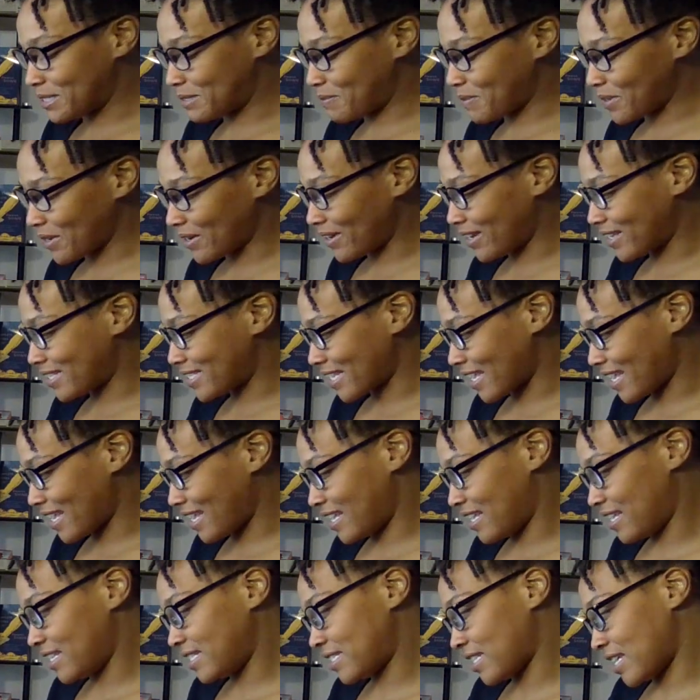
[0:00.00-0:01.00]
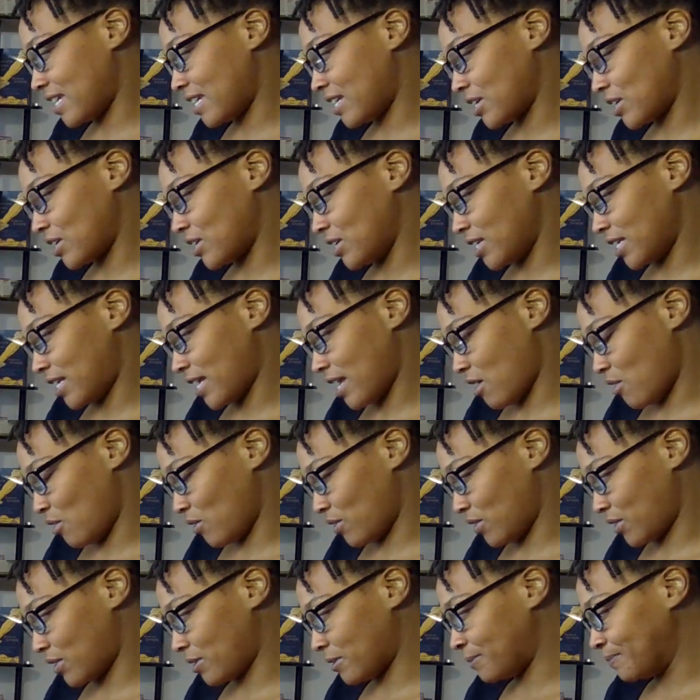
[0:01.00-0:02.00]
spirits and in good
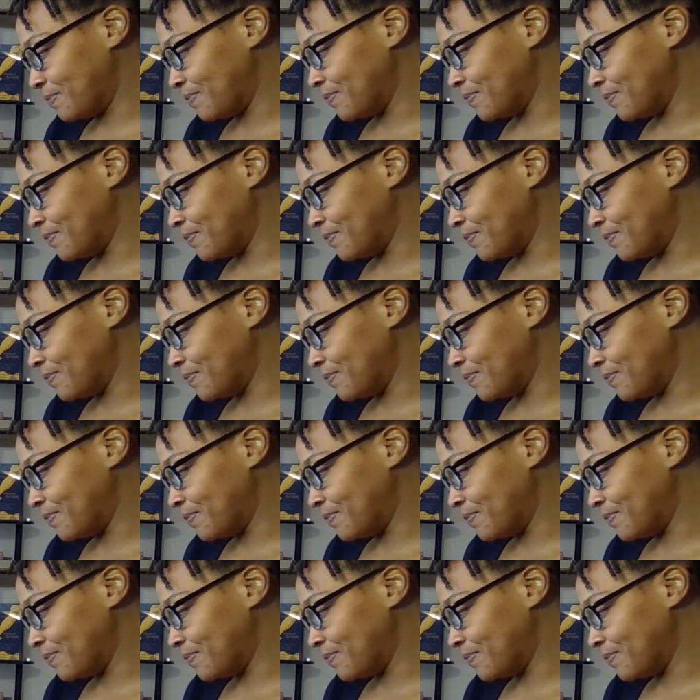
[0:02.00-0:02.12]
health.